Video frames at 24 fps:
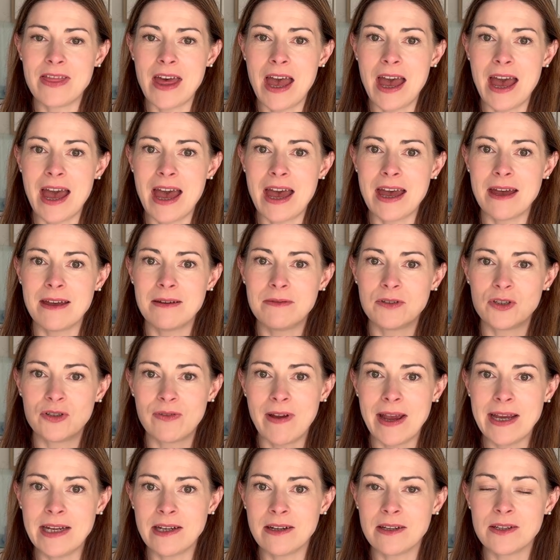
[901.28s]
their
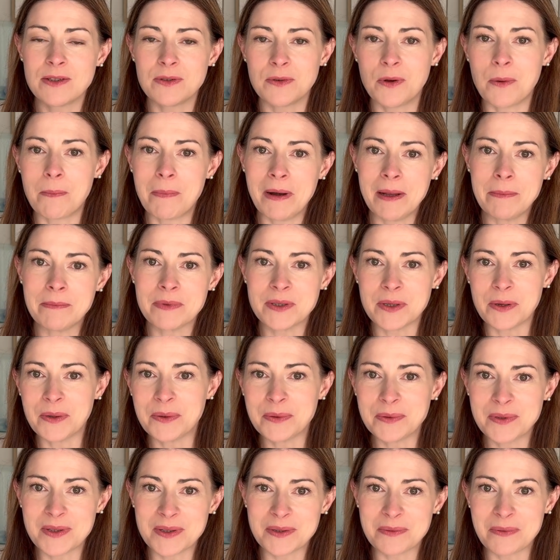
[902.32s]
trainers or
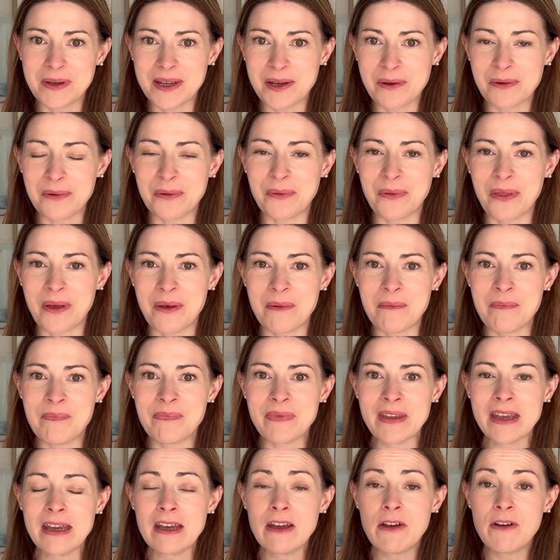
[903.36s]
plimsolls, as we call them,
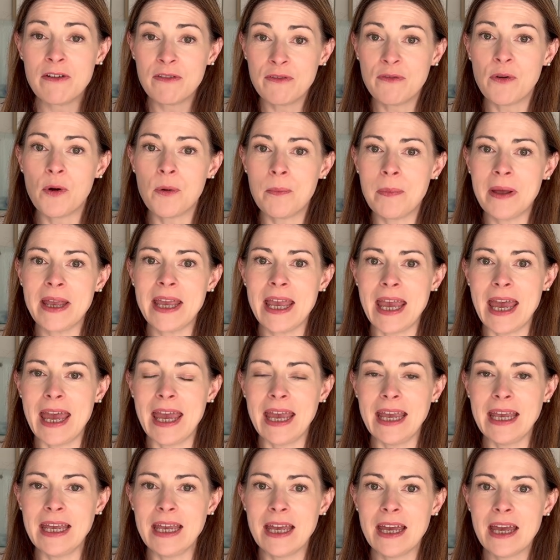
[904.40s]
for
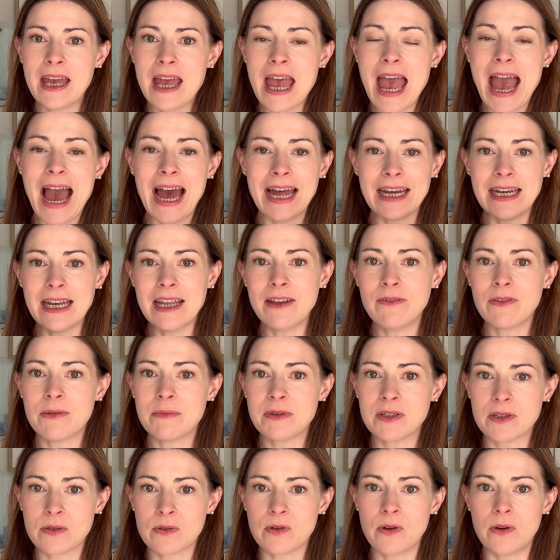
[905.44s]
PE and leave them
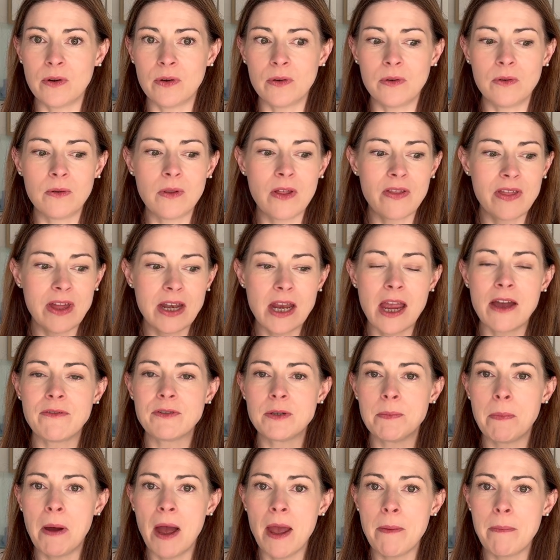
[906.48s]
at school, then you have to
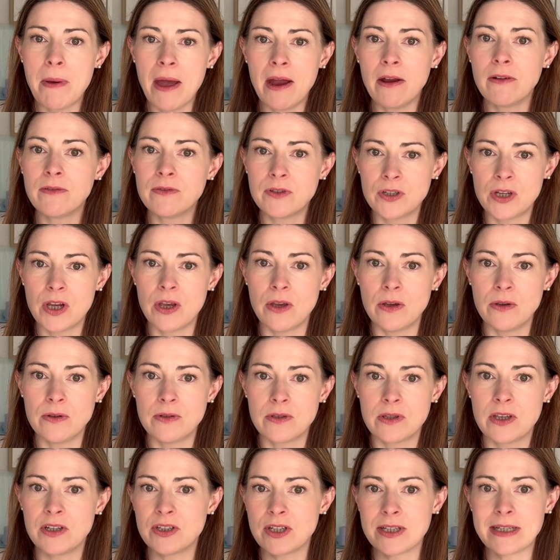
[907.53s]
buy a pair of shoes
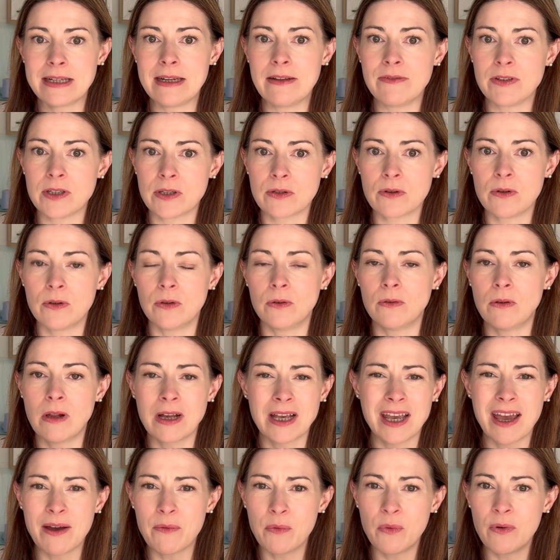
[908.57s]
that just live at school and
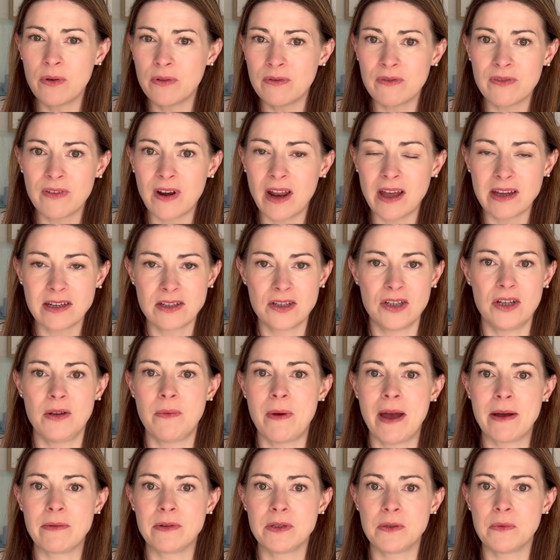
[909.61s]
get worn for like 2
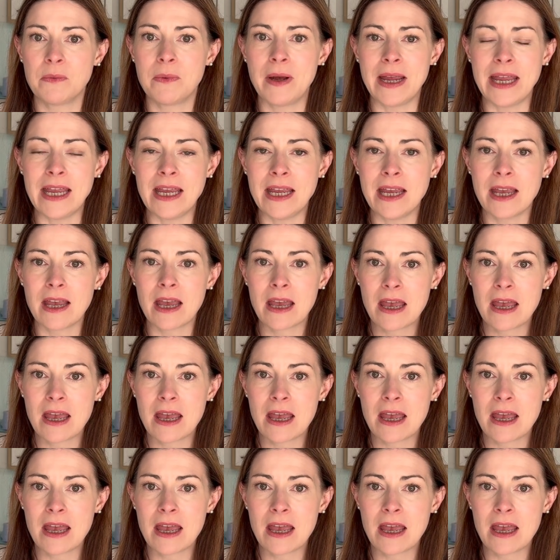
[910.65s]
hours a week.